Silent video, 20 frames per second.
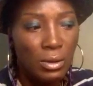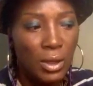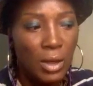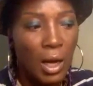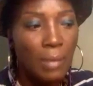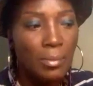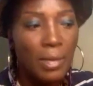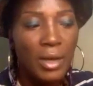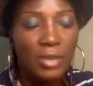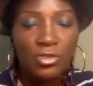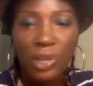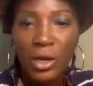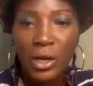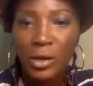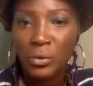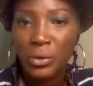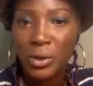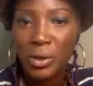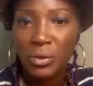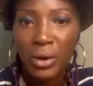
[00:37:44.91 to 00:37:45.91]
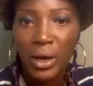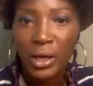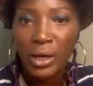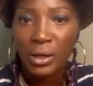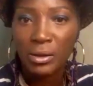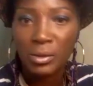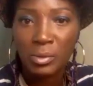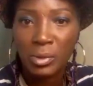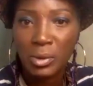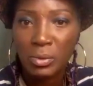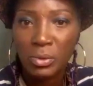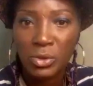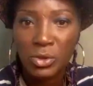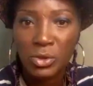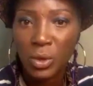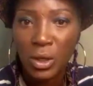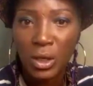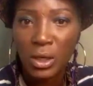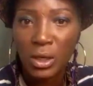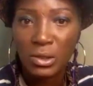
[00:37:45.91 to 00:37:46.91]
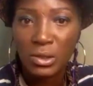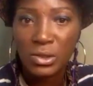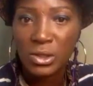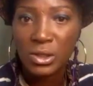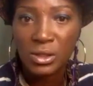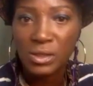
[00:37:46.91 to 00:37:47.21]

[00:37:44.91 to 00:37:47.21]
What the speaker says: Yeah, I'm not trying to rewrite other people's words because